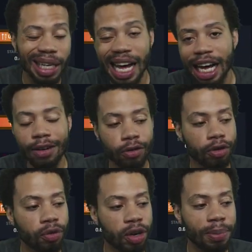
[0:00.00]
kind of for
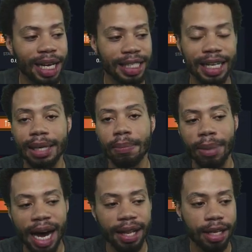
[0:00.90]
free because I didn't
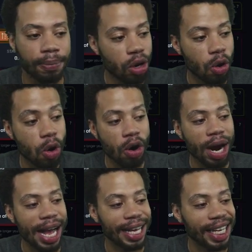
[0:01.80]
buy them. Or
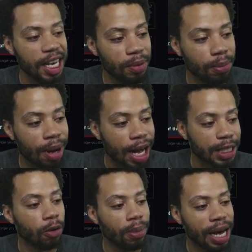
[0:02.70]
I can keep the box.
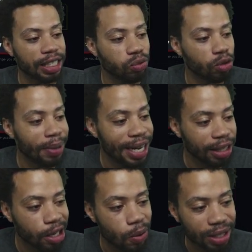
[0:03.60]
If boxes remain
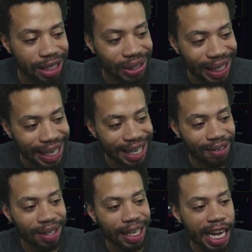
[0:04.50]
closed until the end
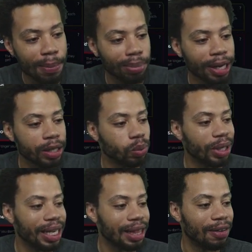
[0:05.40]
of the game, players will
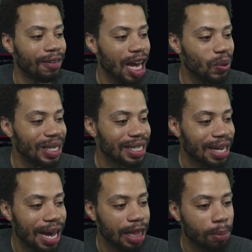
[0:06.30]
get the value
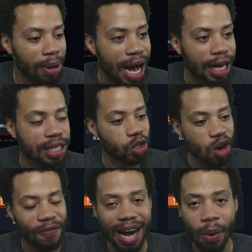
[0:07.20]
inside the box. So
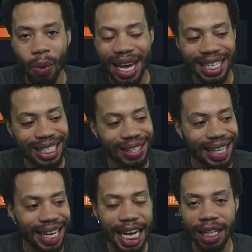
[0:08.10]
if I wait until
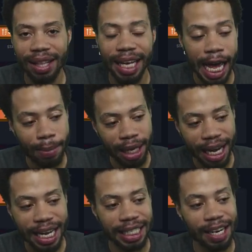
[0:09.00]
the end of the game,
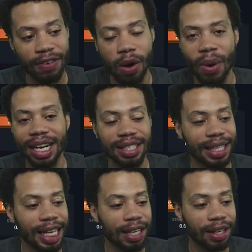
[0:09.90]
like I said, if I wait until
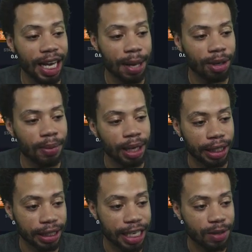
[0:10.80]
the end of the game, oh, I
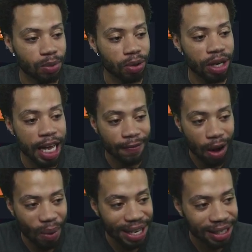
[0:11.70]
just got some more. If I
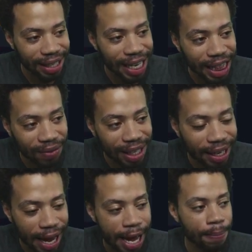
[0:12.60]
wait until the end of the
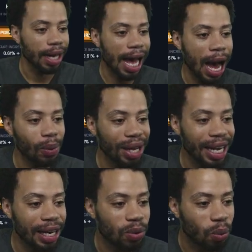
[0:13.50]
game, I will
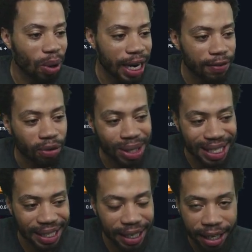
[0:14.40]
get whatever is
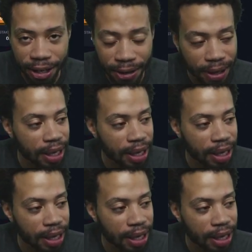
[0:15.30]
in here